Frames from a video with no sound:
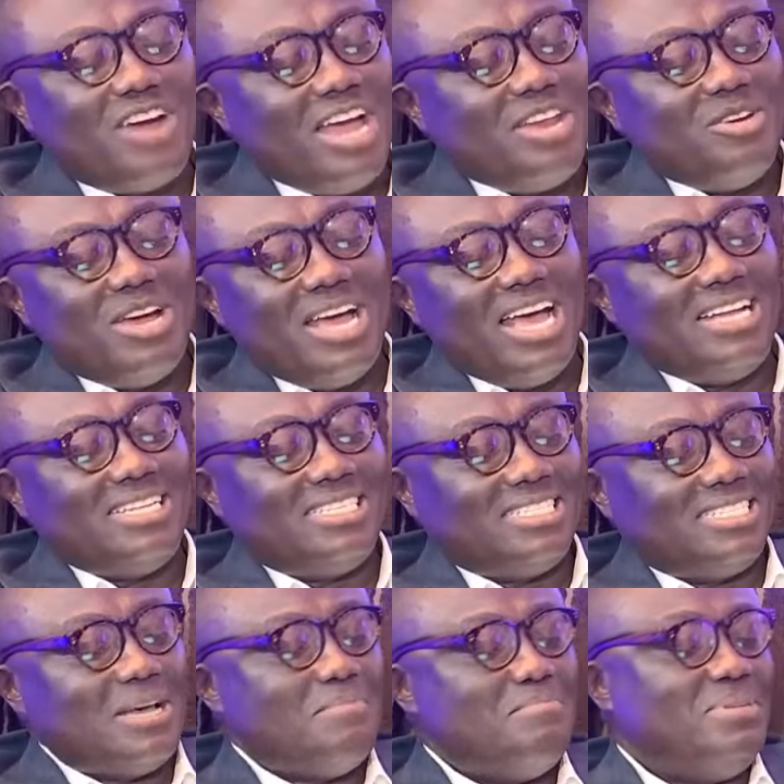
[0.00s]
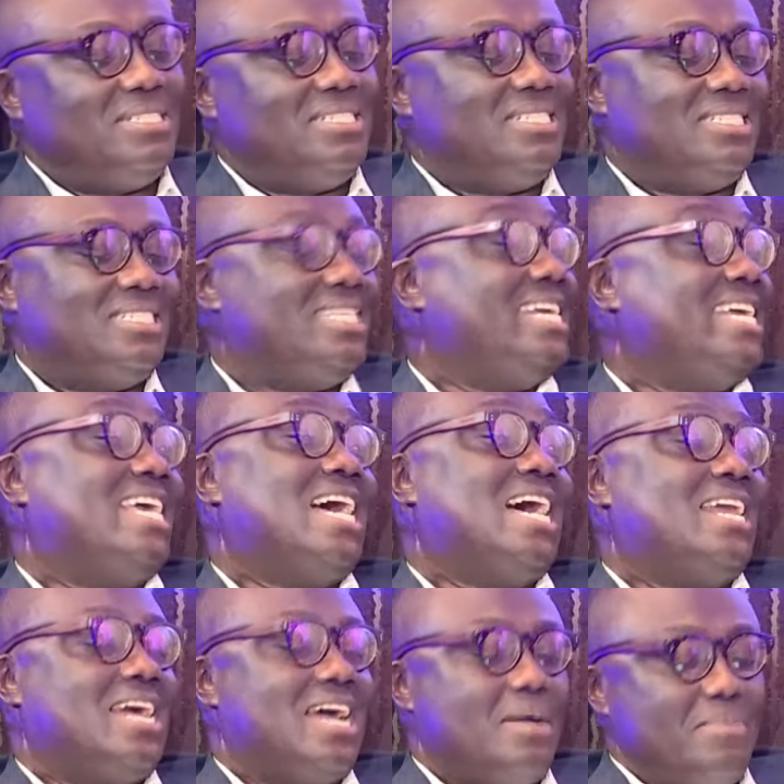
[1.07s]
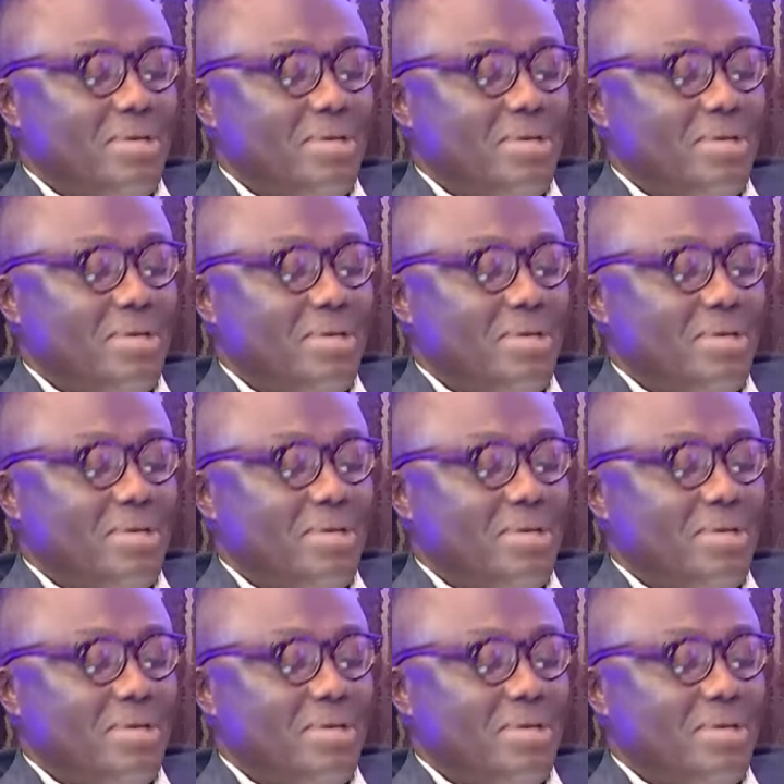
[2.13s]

tried your hands at some businesses in Ghana. I